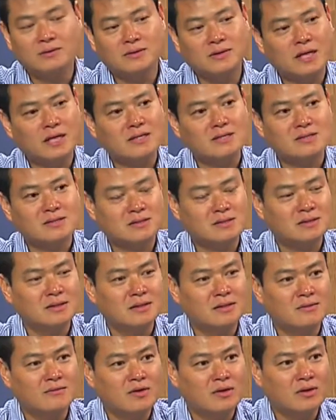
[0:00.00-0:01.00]
Yes,
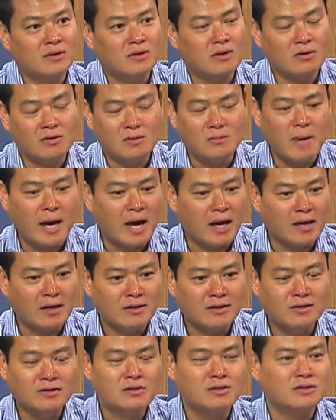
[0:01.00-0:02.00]
even on the
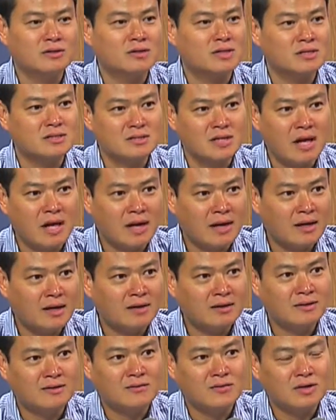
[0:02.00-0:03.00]
package and the
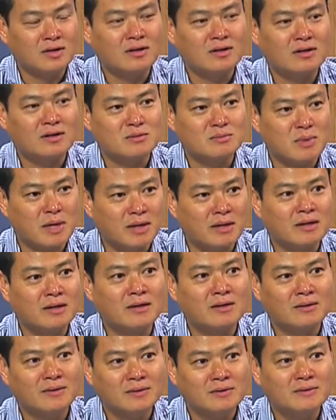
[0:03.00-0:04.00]
sign, and everything is
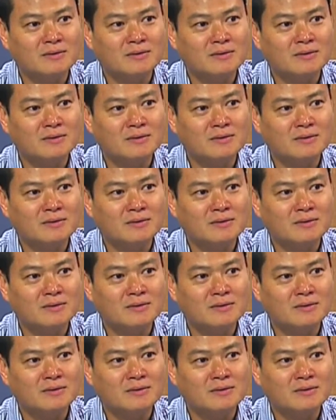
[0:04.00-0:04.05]
bilingual.